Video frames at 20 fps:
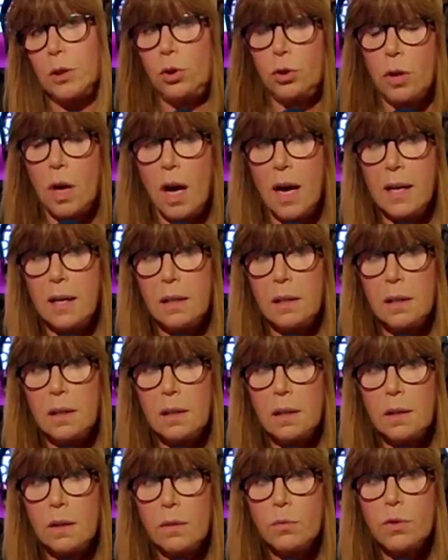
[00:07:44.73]
trial
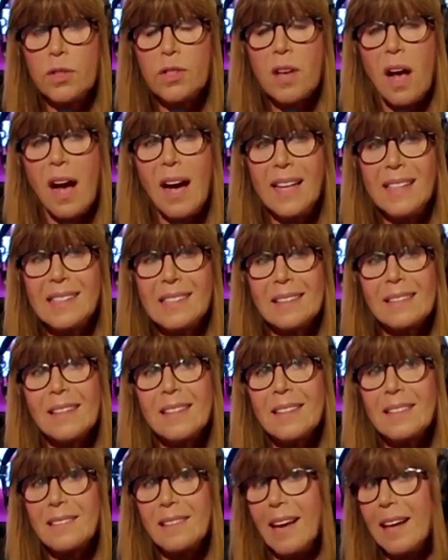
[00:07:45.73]
resides in
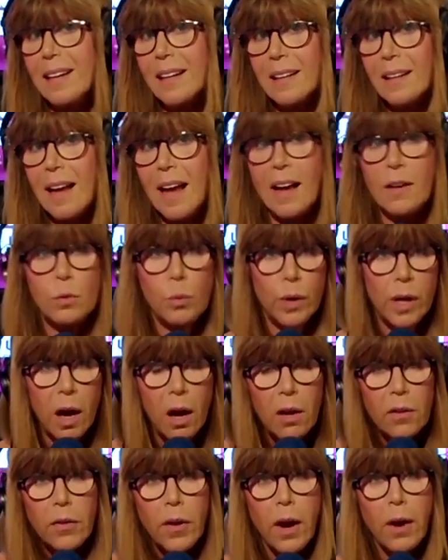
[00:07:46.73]
the Senate, as we
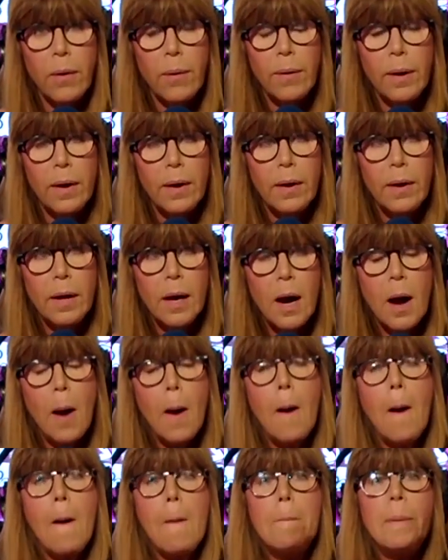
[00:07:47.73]
all know.
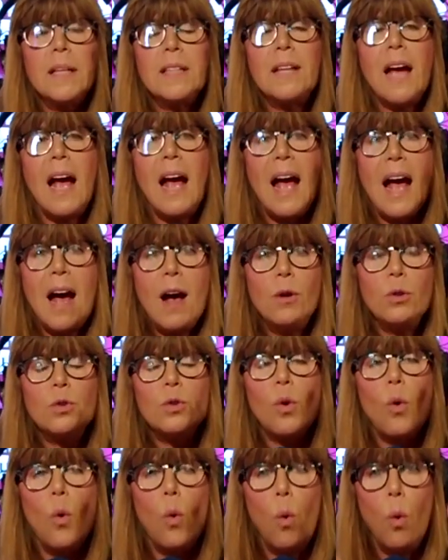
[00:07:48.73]
But the House
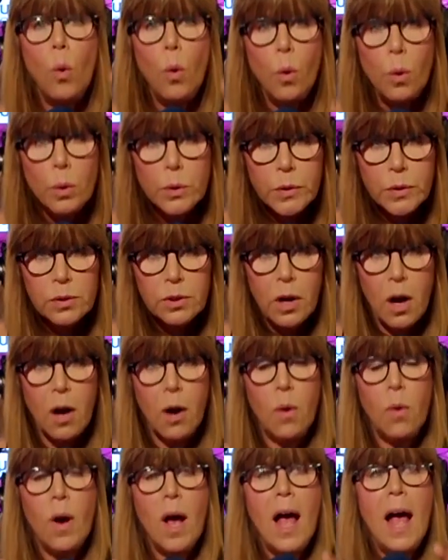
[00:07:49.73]

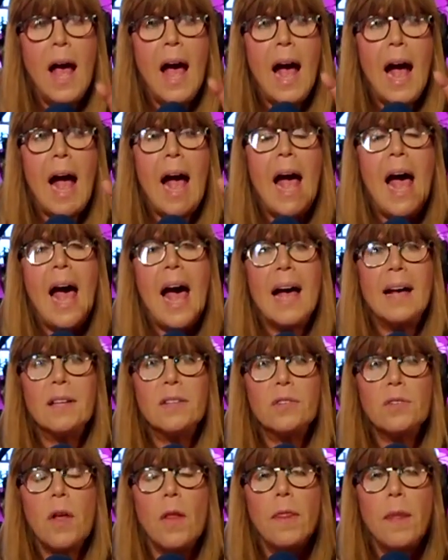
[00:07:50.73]
also
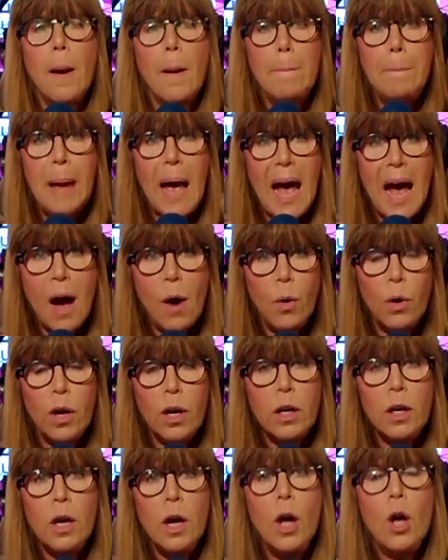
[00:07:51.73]
has the
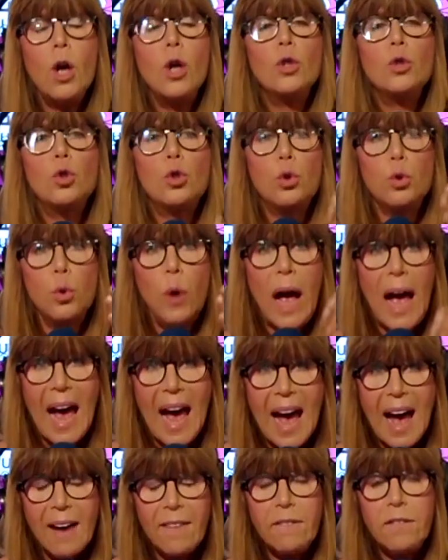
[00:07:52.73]
power to
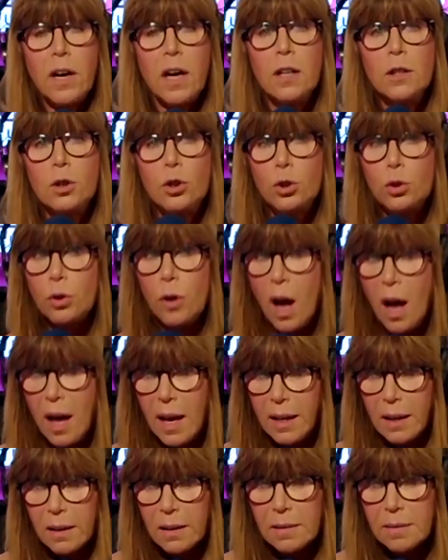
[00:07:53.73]
have a
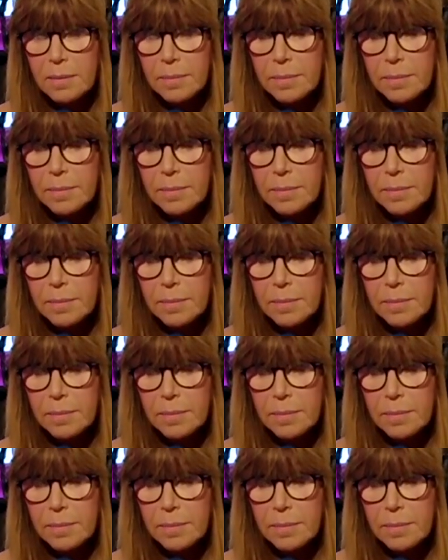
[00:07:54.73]
trial.